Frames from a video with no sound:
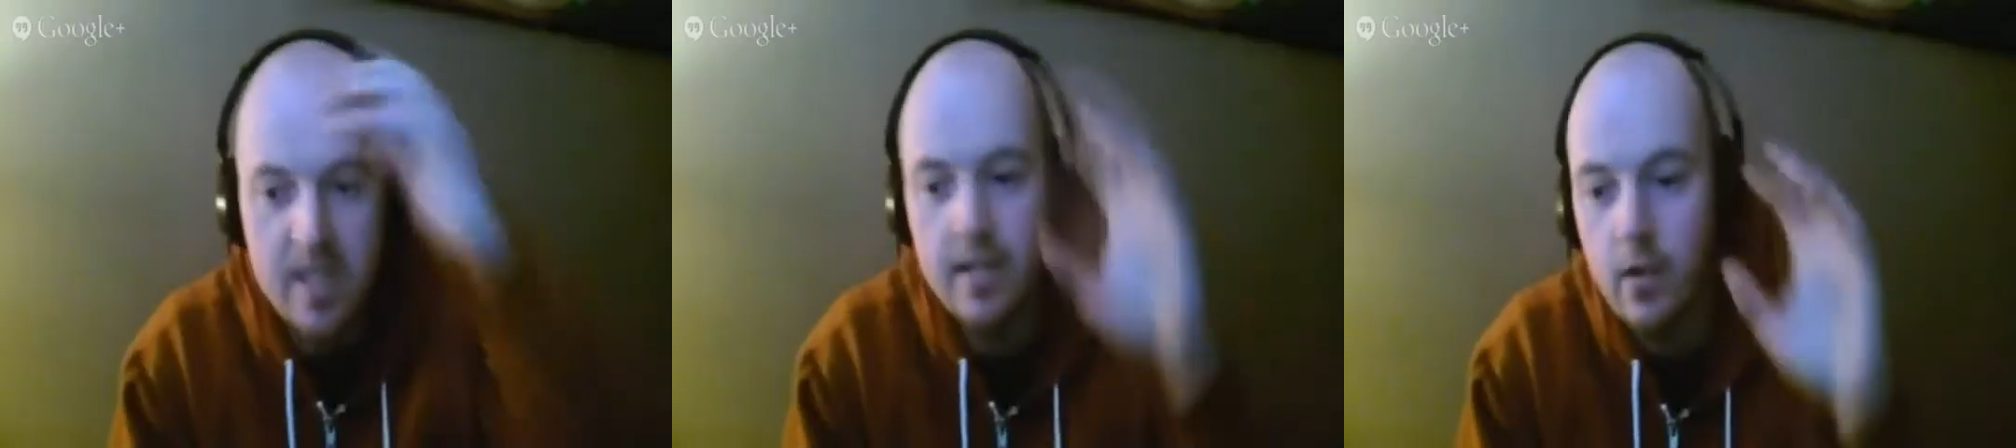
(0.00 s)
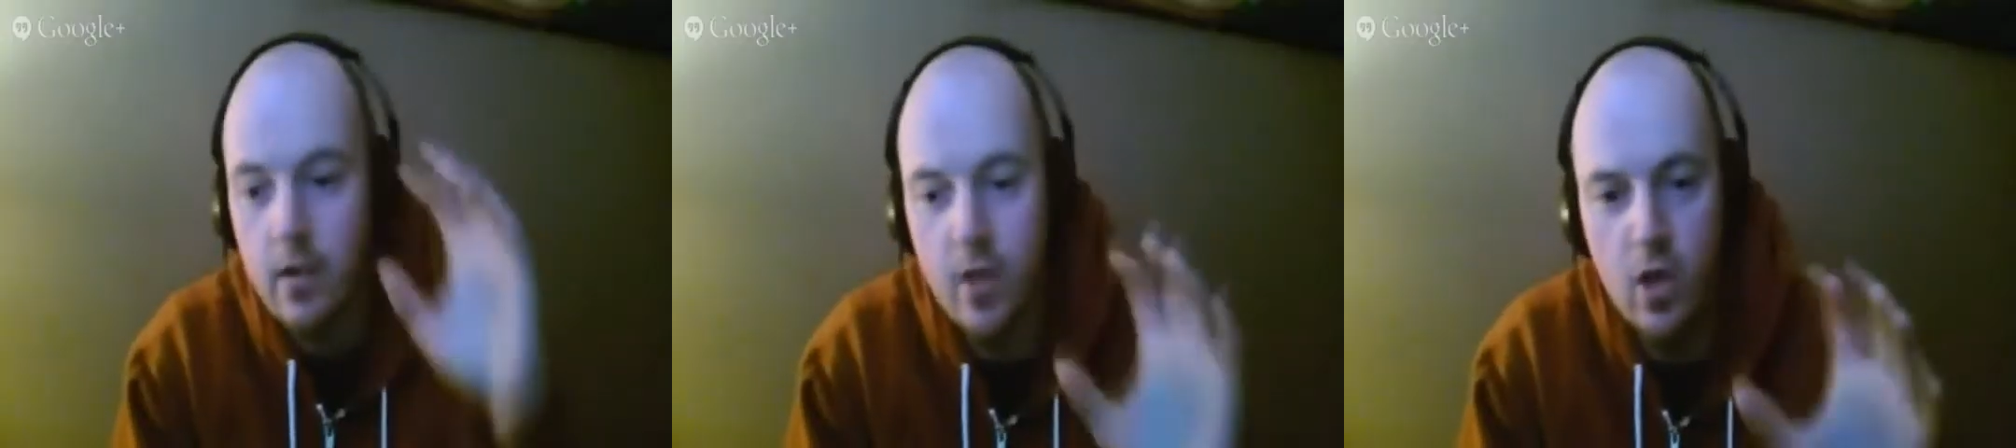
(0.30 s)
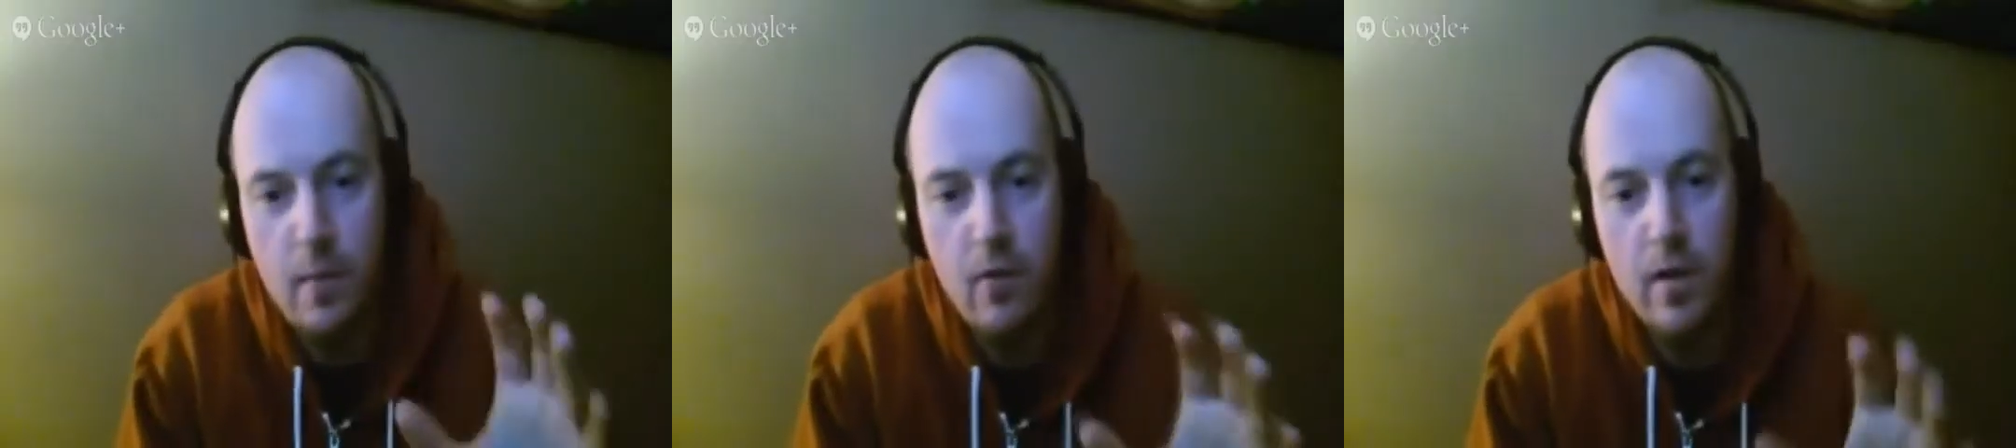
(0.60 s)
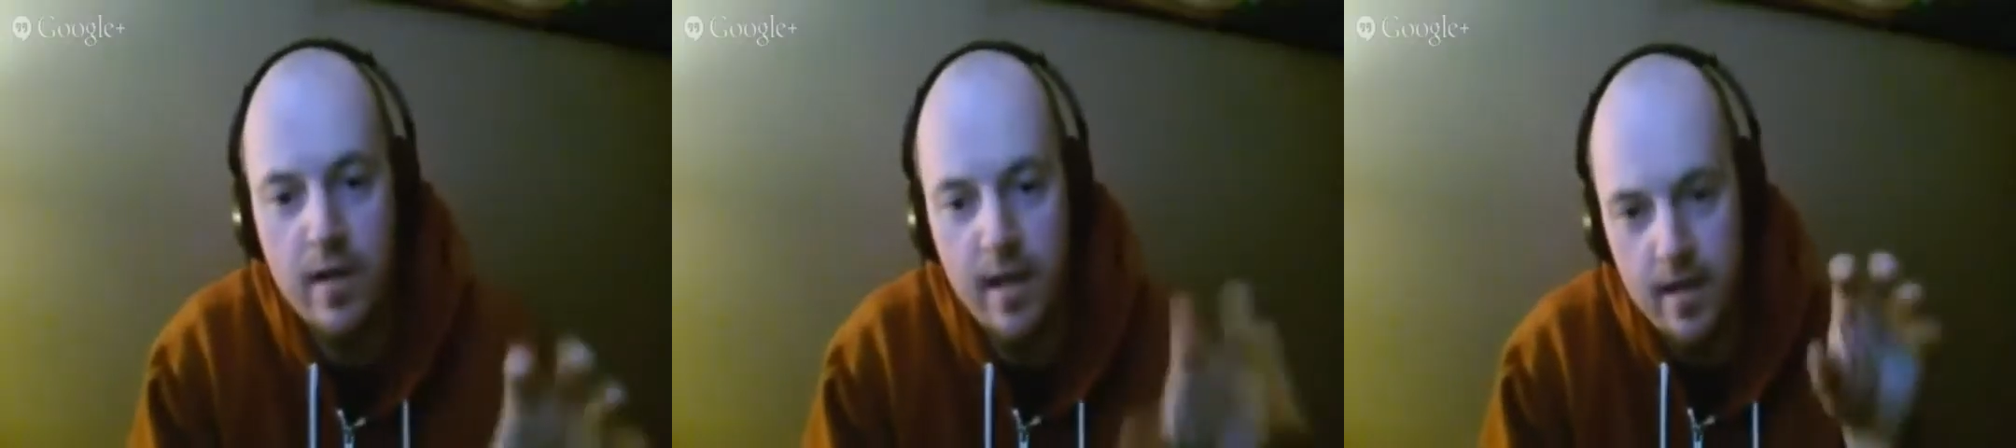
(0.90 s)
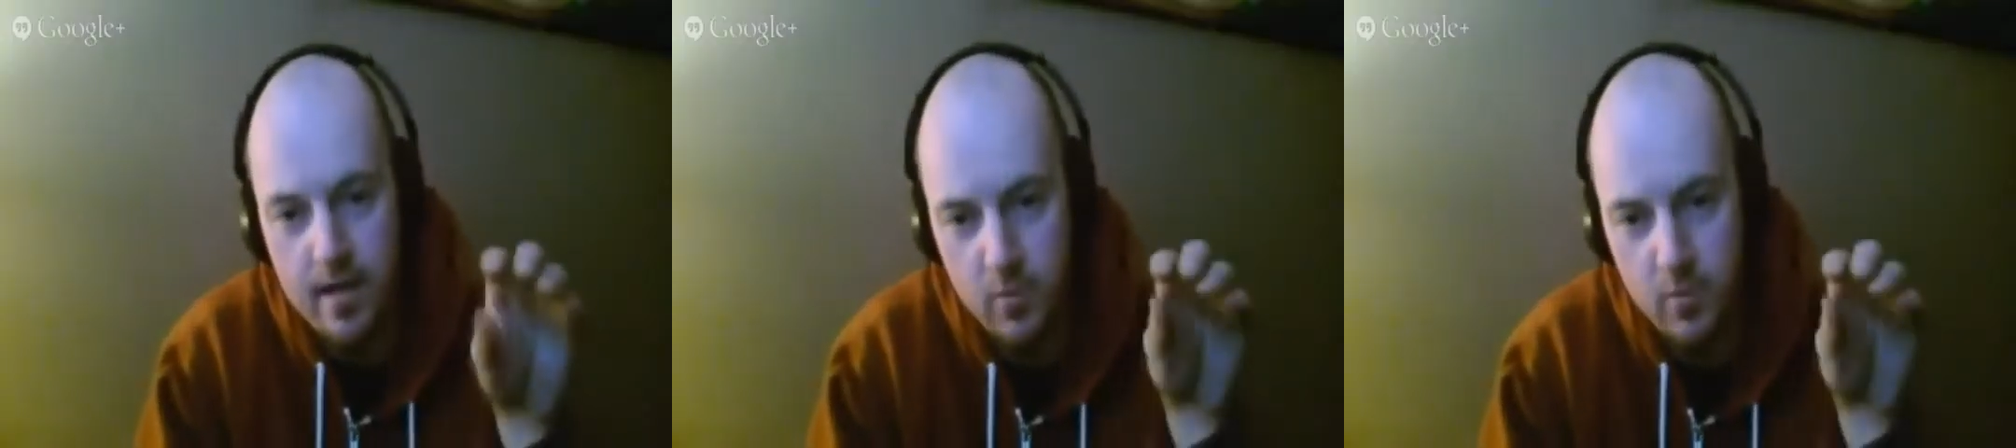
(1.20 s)
still. Don't, don't get me wrong.
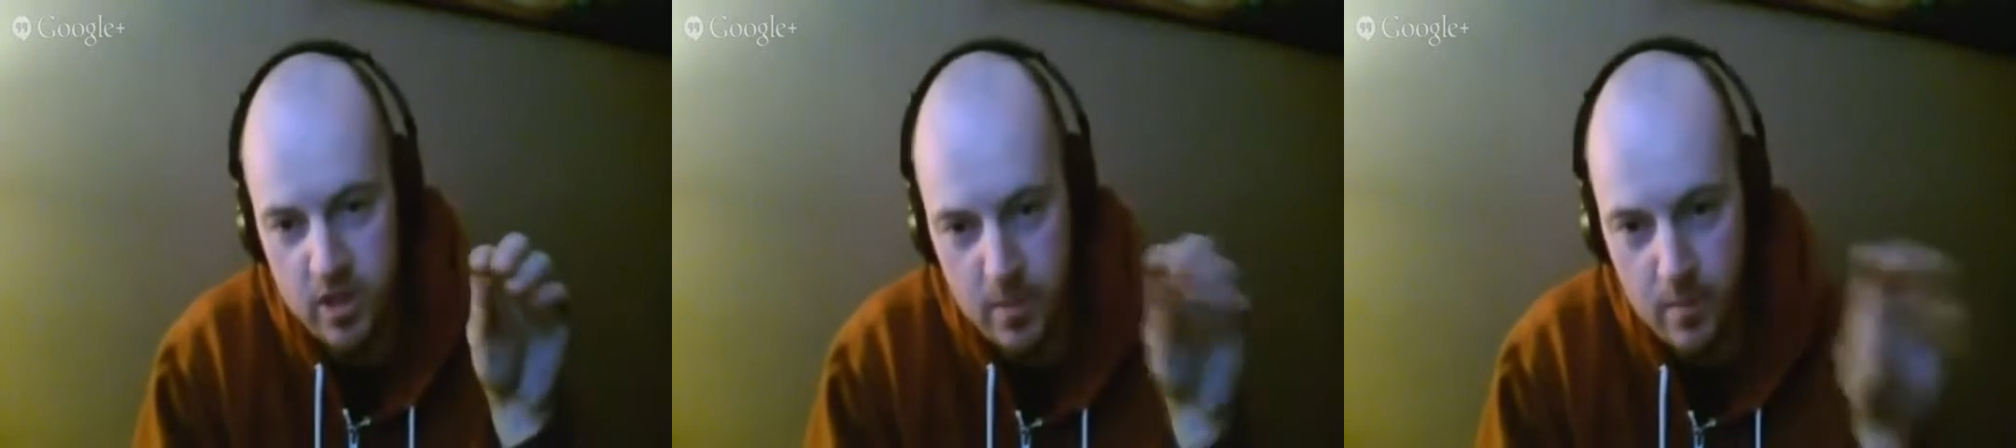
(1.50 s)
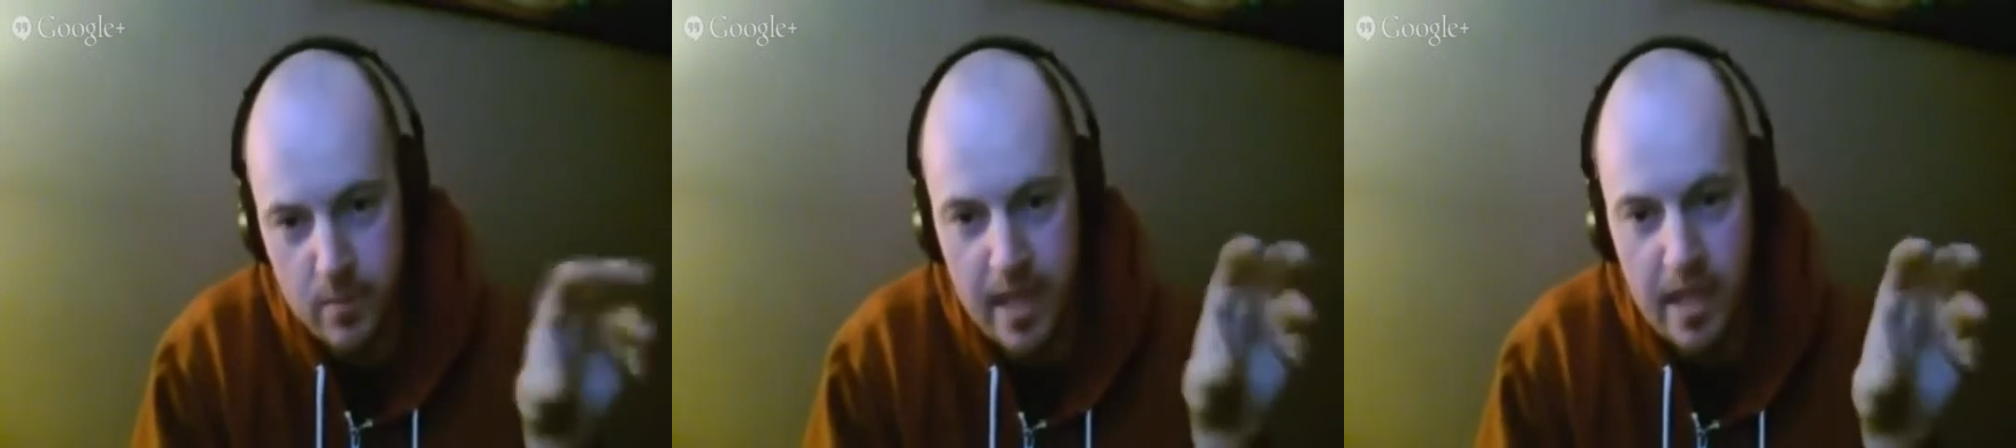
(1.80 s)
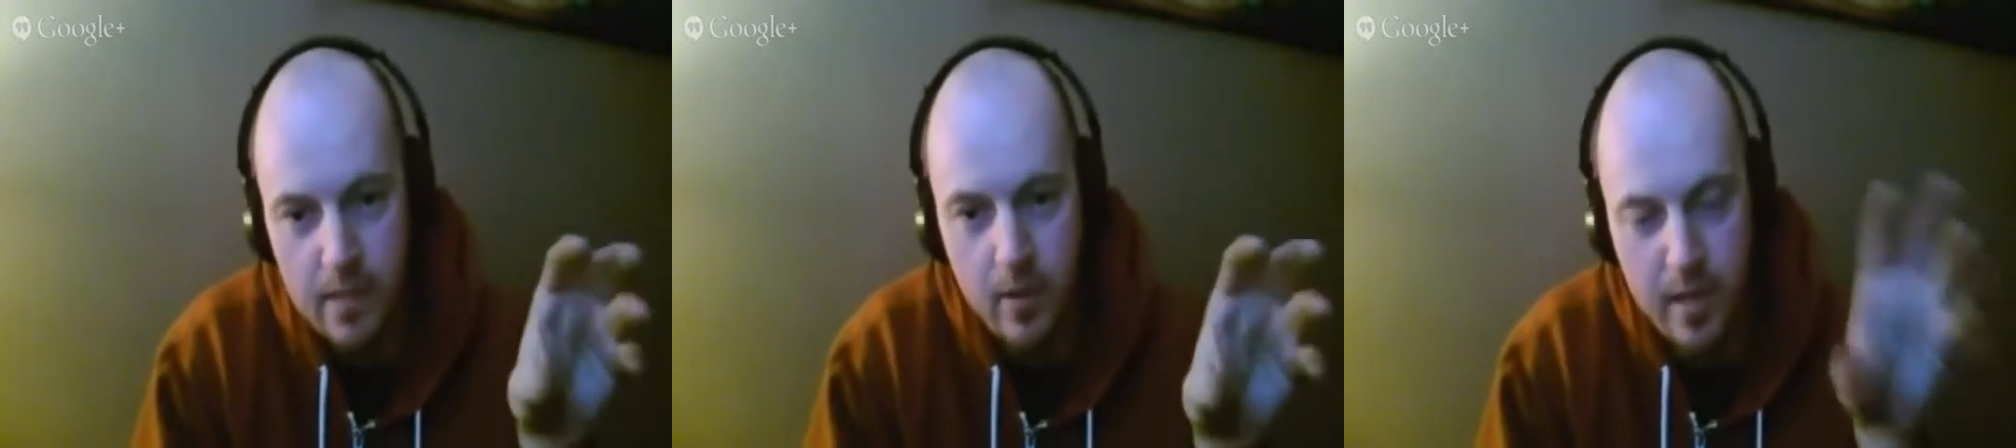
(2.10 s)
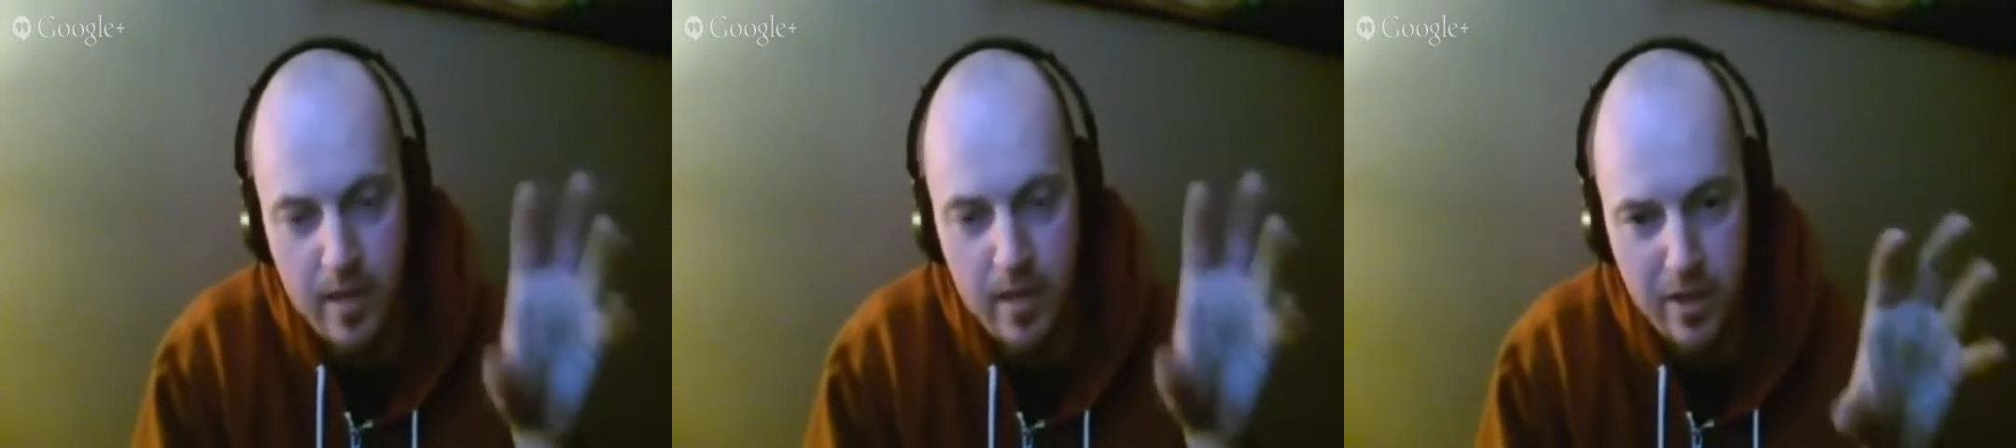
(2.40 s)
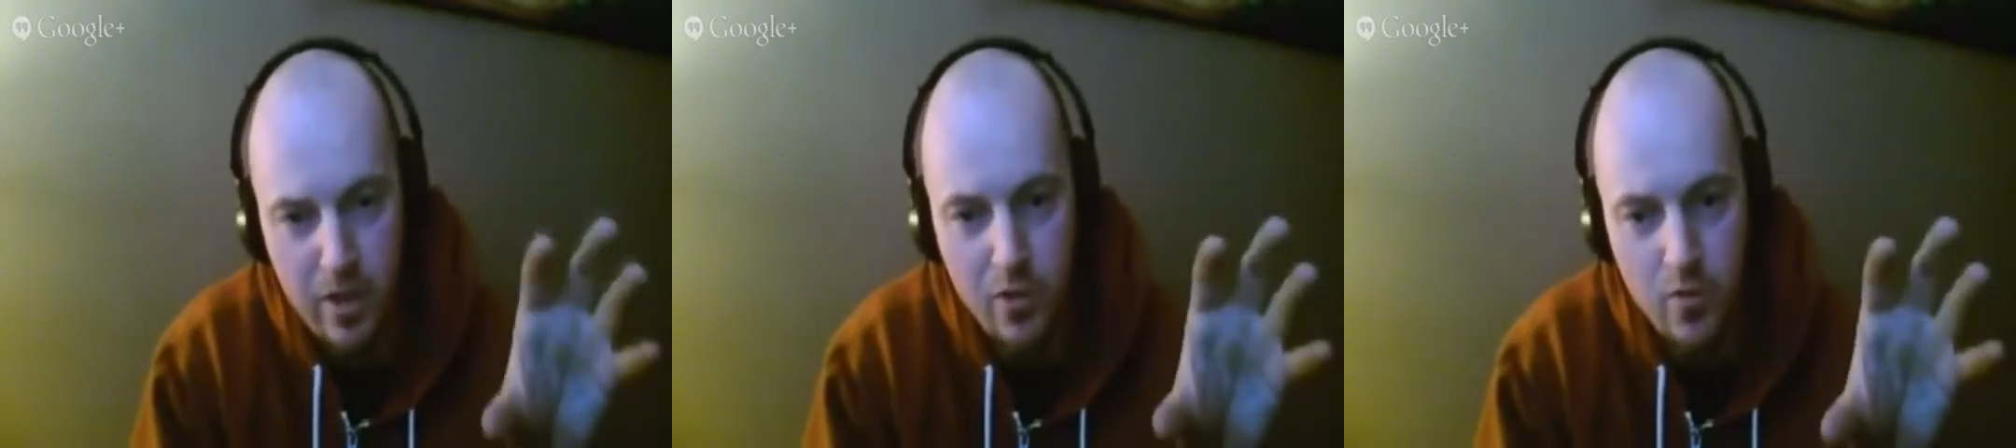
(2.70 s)
Uh, as much as I'm complaining about it being on
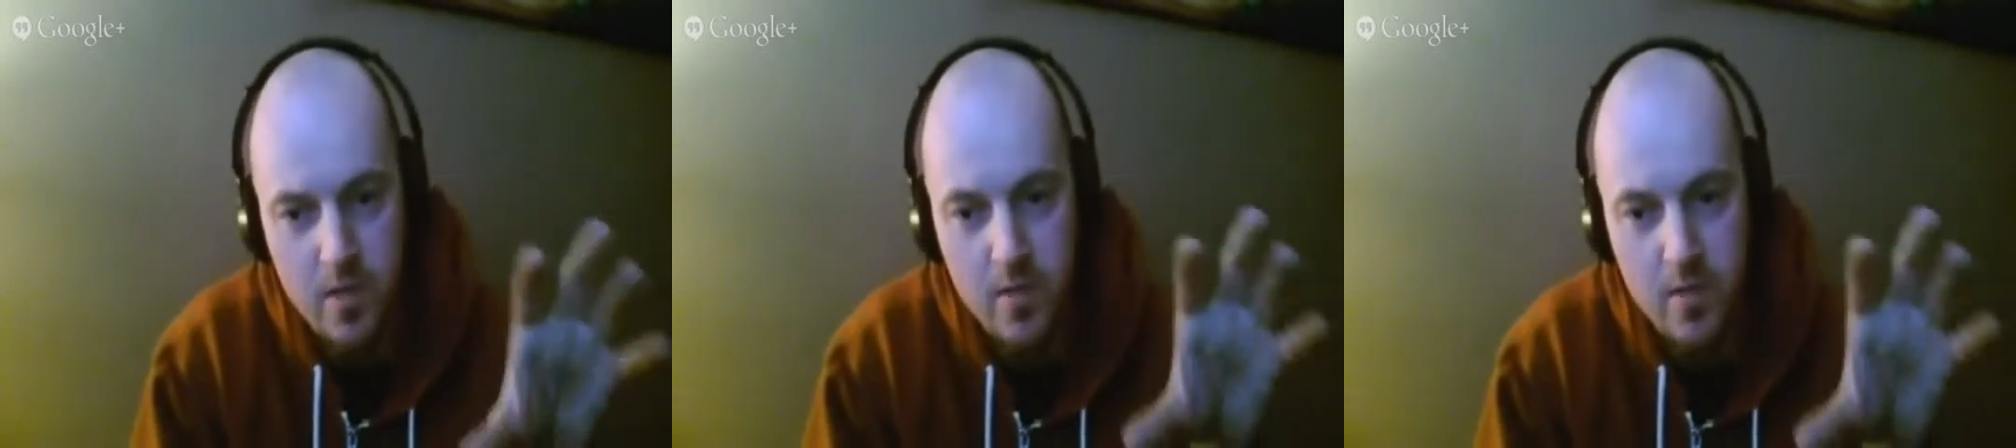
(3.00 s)
the nose,